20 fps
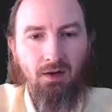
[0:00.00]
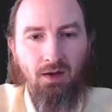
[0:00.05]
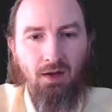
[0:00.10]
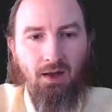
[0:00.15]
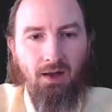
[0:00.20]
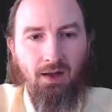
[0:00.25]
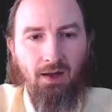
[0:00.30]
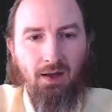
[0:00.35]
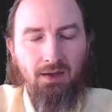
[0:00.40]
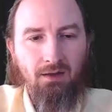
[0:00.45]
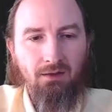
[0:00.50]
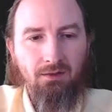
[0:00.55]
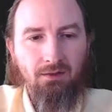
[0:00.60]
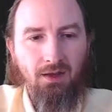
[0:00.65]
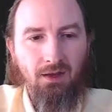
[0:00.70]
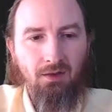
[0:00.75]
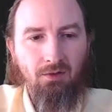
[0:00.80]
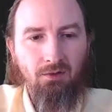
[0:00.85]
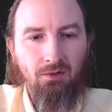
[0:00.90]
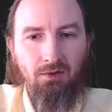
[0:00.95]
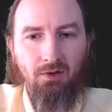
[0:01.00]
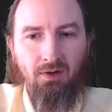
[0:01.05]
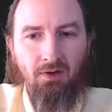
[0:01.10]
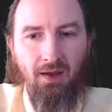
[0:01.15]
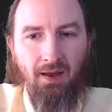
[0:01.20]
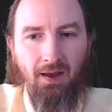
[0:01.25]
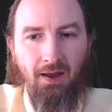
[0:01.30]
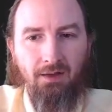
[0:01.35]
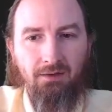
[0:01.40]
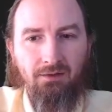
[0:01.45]
I can take a look
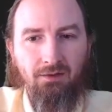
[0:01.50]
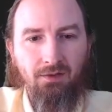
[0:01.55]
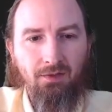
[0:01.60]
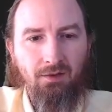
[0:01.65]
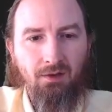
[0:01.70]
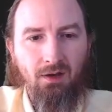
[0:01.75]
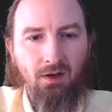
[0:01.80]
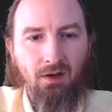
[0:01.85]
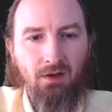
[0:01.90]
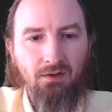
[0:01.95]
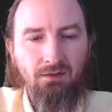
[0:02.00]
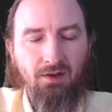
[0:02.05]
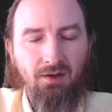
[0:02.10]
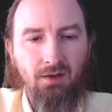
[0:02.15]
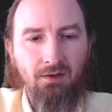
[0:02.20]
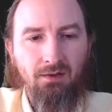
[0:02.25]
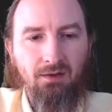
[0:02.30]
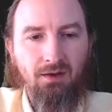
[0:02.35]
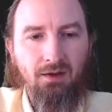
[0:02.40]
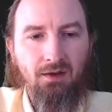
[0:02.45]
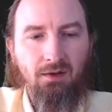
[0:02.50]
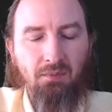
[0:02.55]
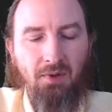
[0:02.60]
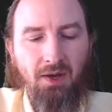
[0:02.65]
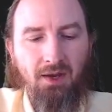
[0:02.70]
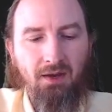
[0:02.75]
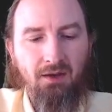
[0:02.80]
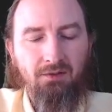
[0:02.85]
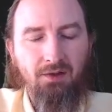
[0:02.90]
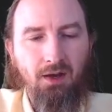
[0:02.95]
at the content in
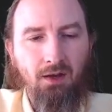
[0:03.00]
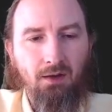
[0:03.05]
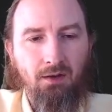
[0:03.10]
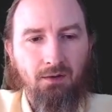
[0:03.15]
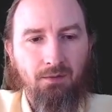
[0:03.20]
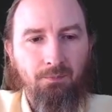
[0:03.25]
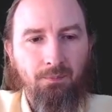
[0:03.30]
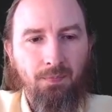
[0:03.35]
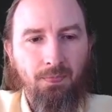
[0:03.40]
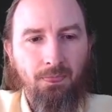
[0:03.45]
my container.